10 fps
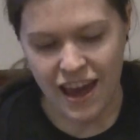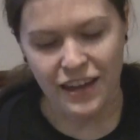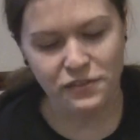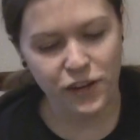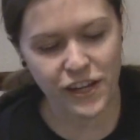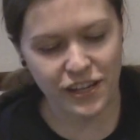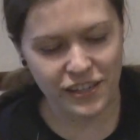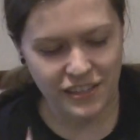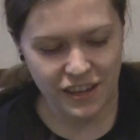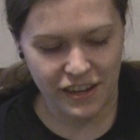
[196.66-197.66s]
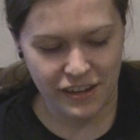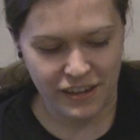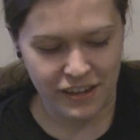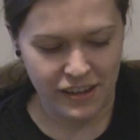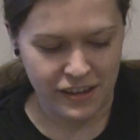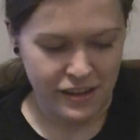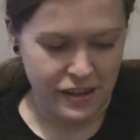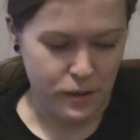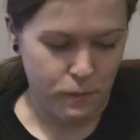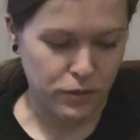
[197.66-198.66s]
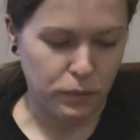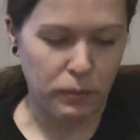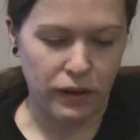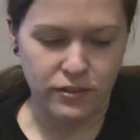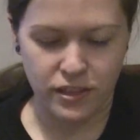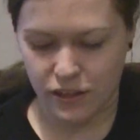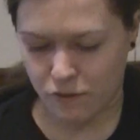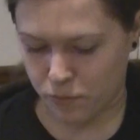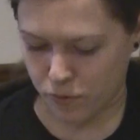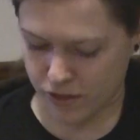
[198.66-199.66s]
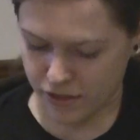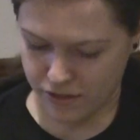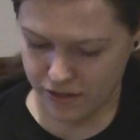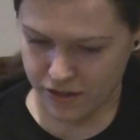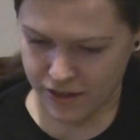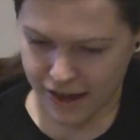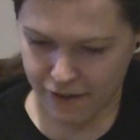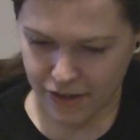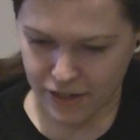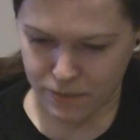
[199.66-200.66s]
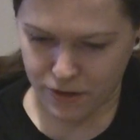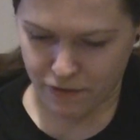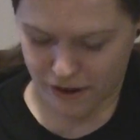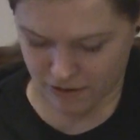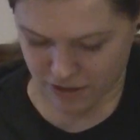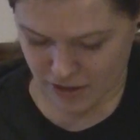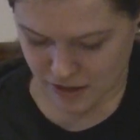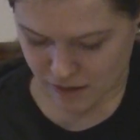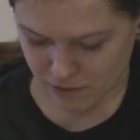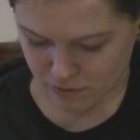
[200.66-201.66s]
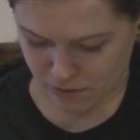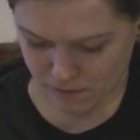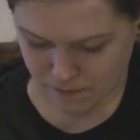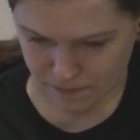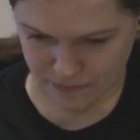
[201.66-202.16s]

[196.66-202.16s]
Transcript: It's funny because most people I've seen that have bought it have actually put it round to this cover as well.